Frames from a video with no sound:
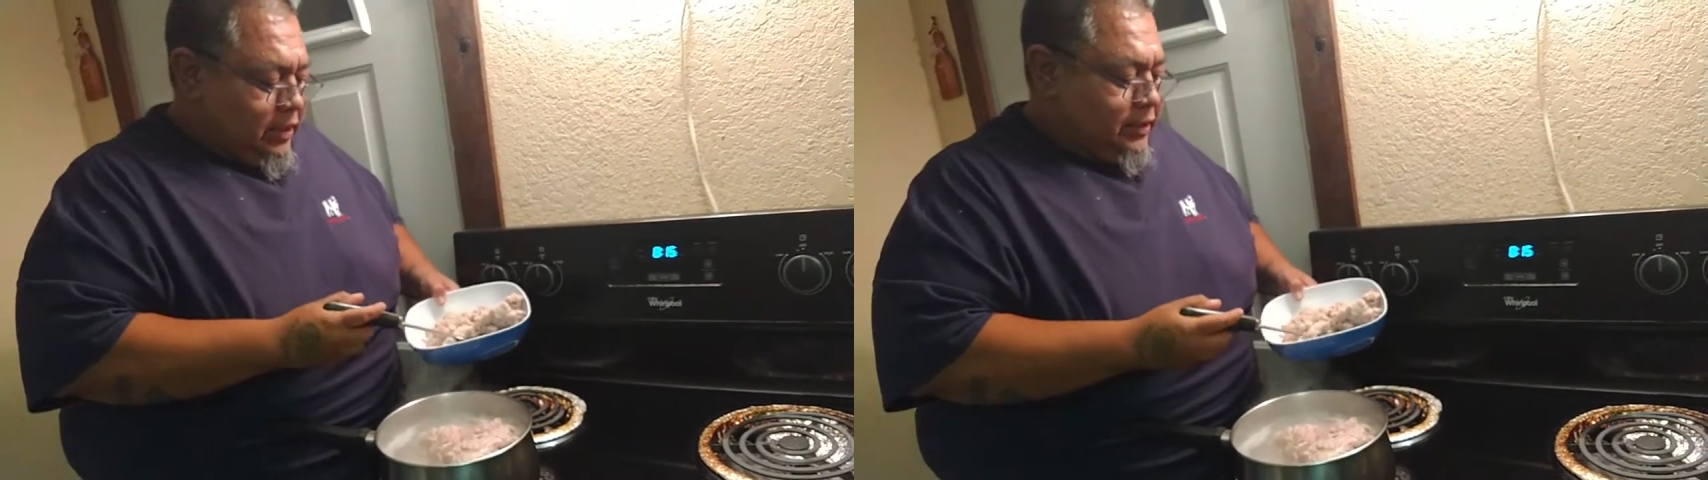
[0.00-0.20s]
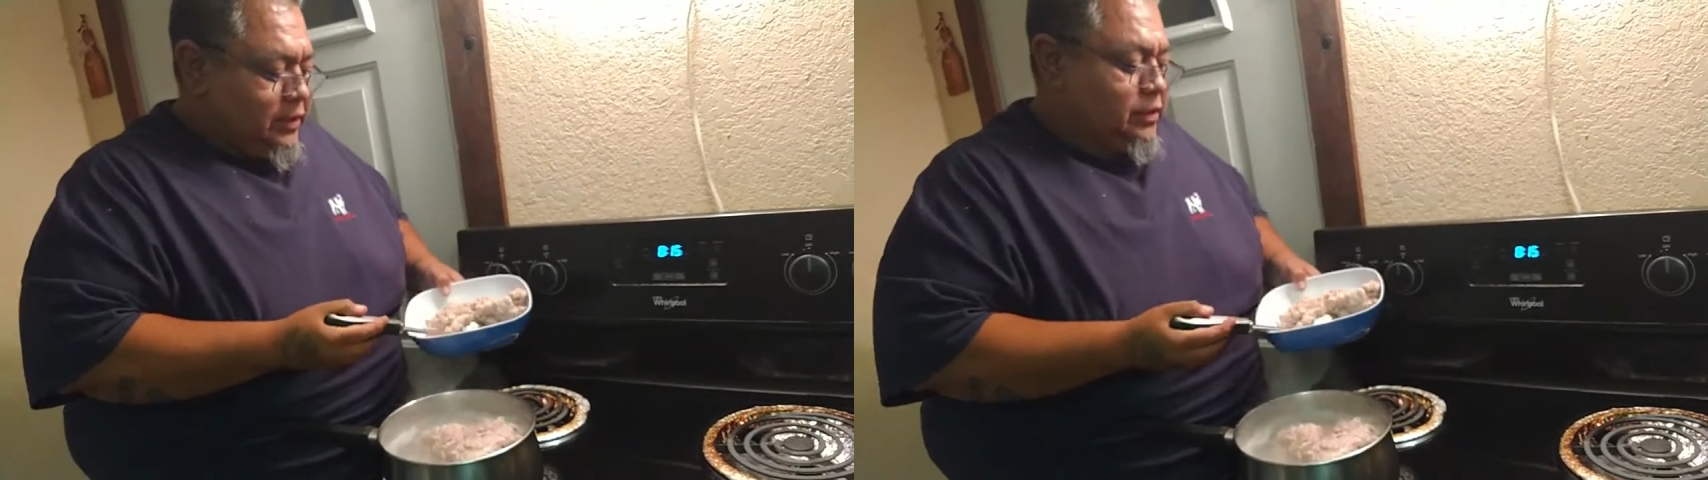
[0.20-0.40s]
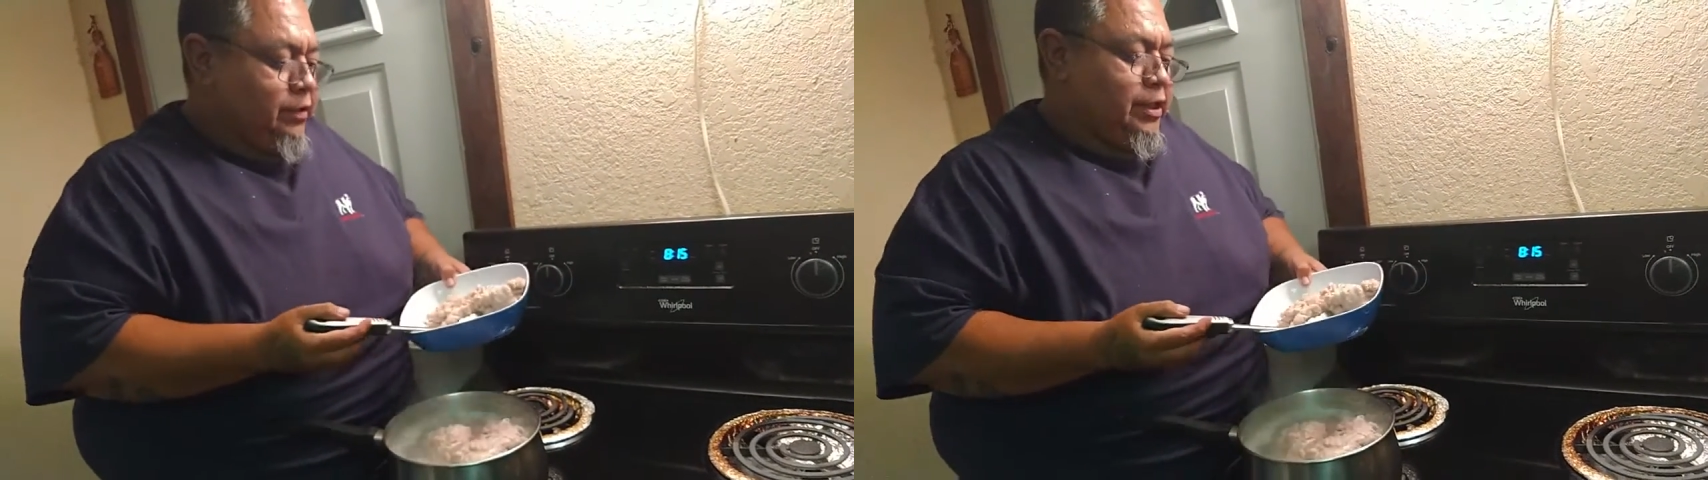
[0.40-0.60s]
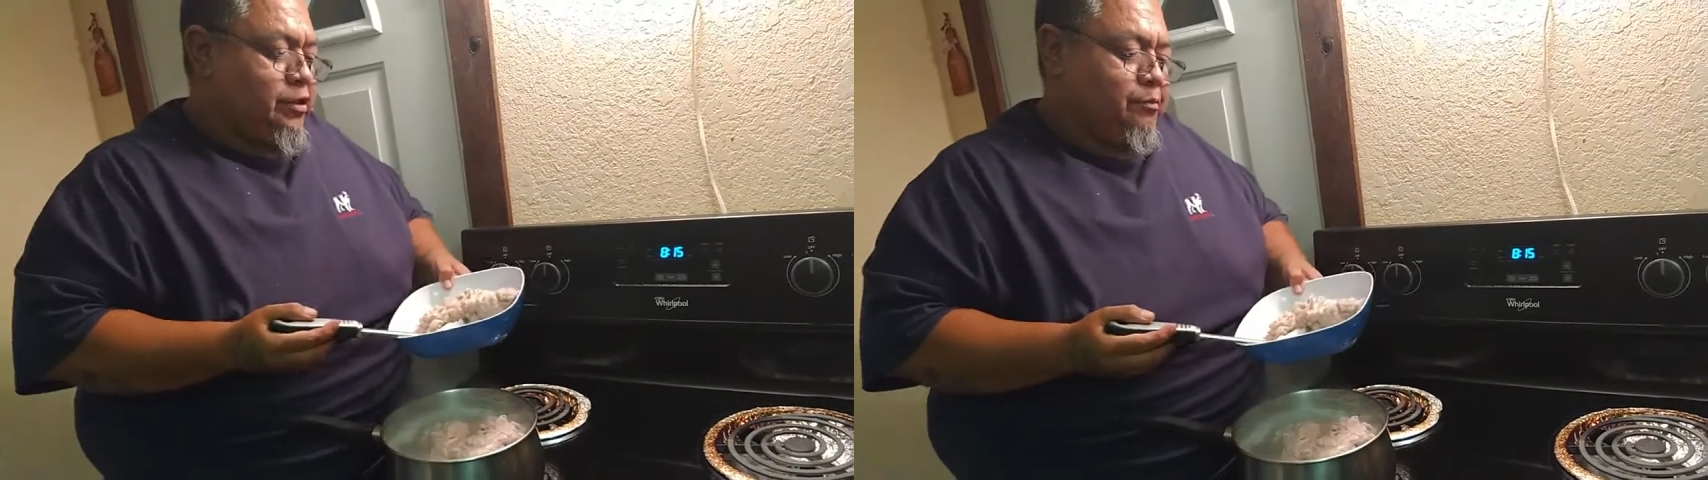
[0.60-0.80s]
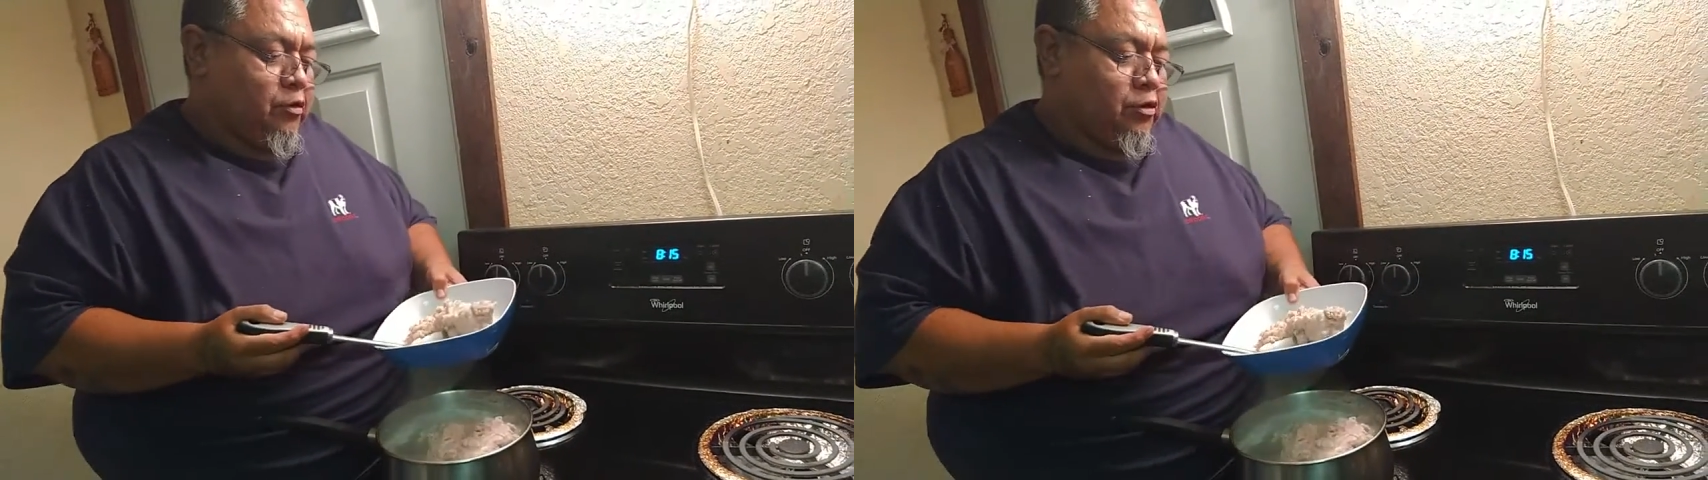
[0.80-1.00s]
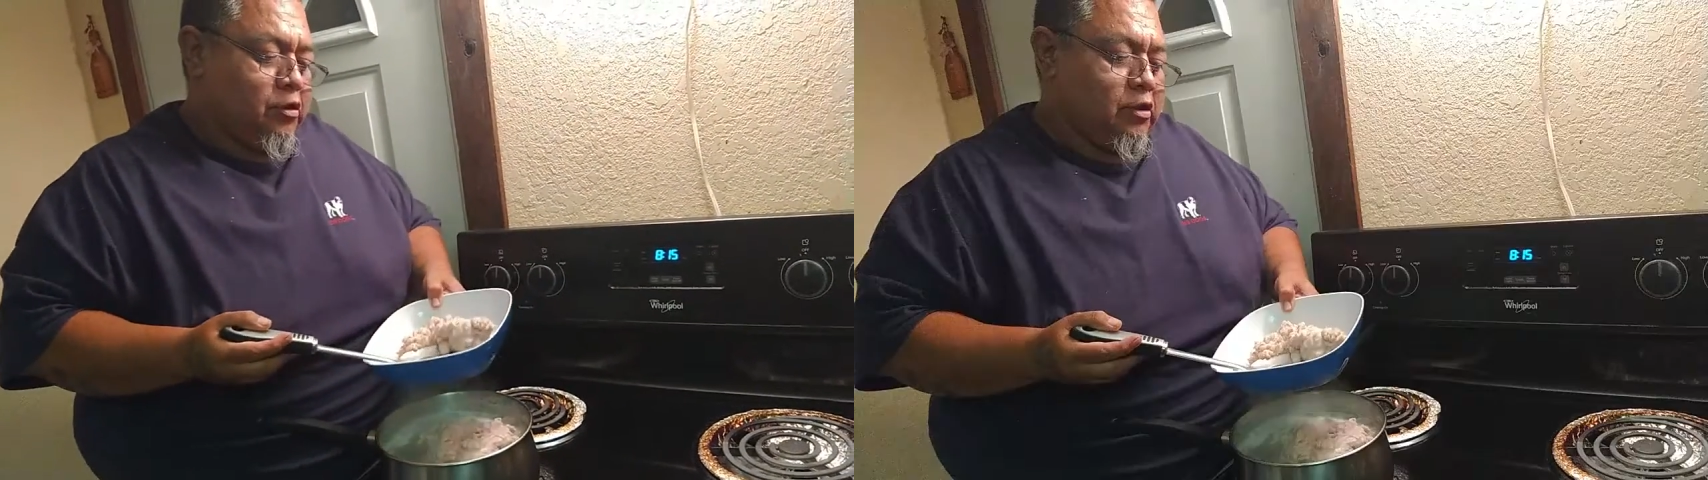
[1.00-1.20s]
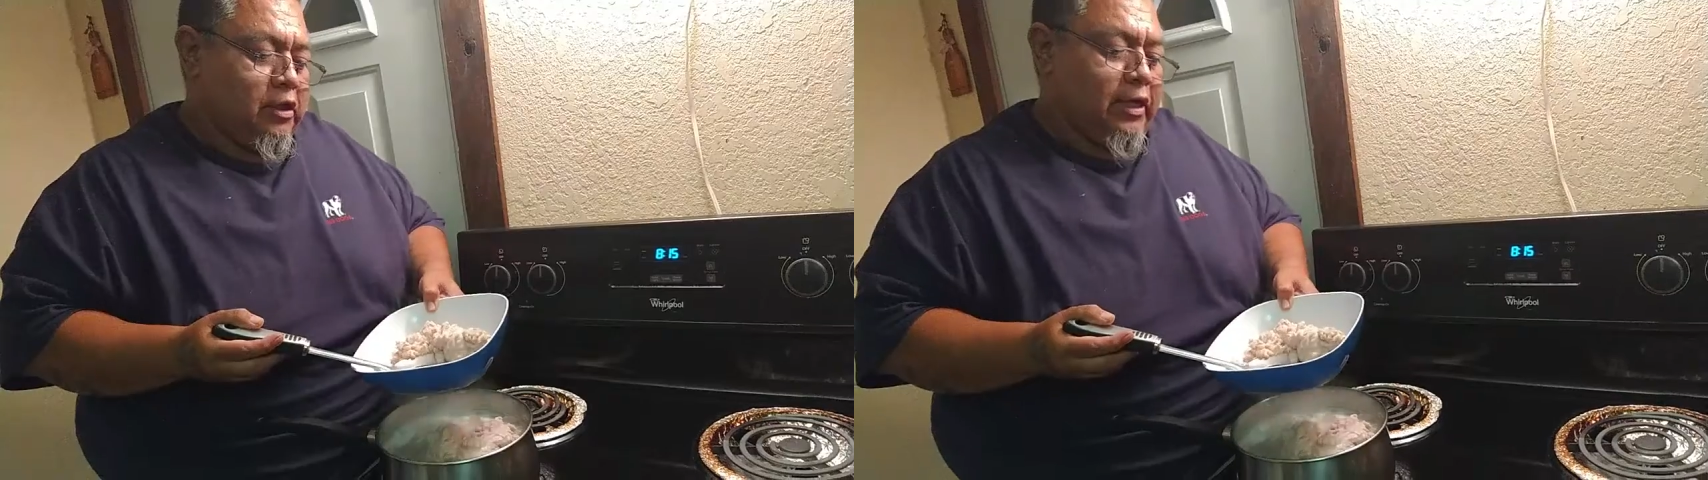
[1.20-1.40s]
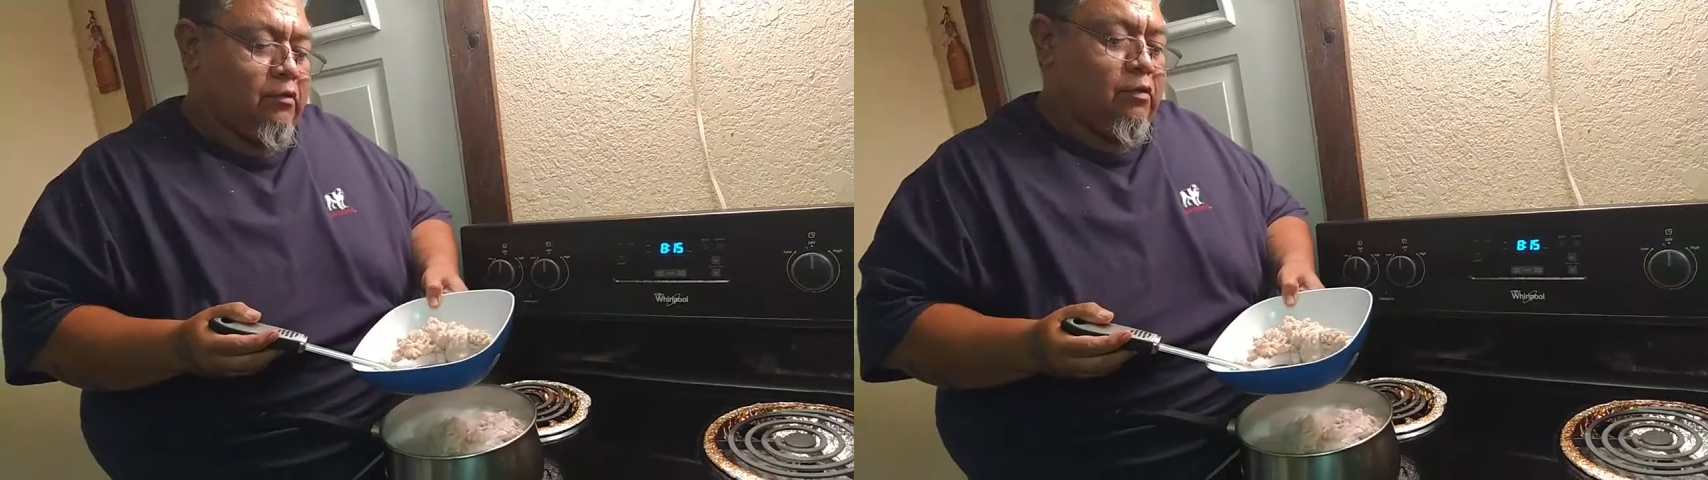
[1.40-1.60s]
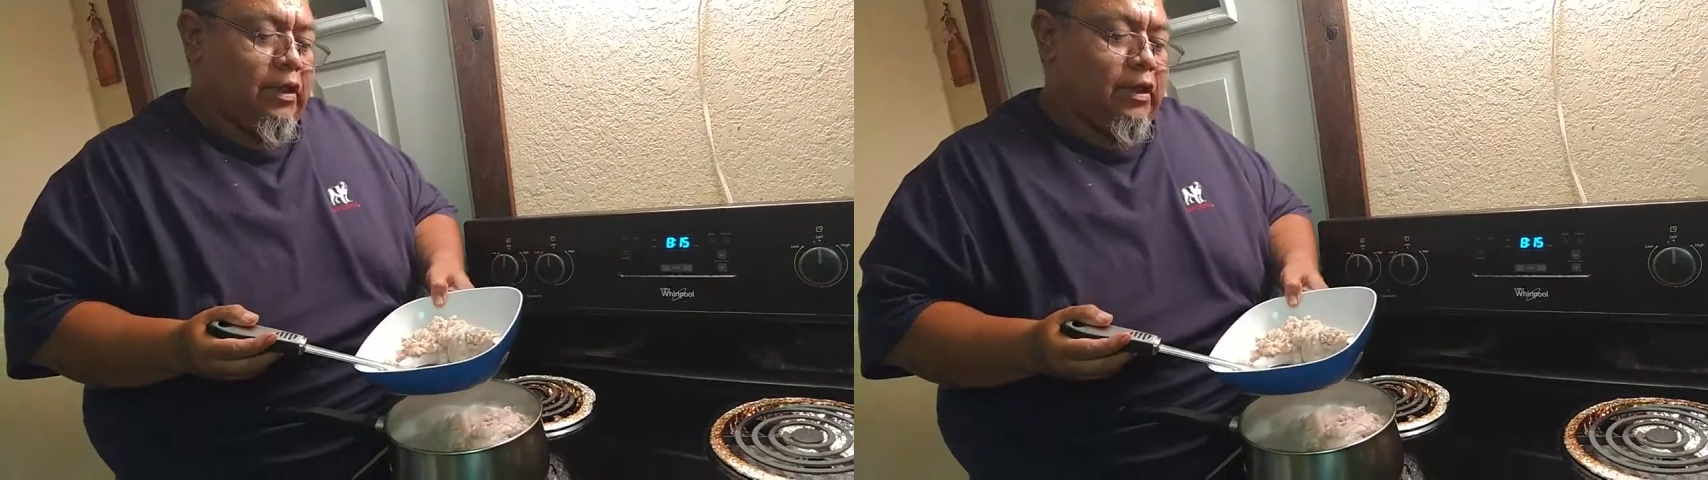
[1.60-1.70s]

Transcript: This is the way they're supposed to look like when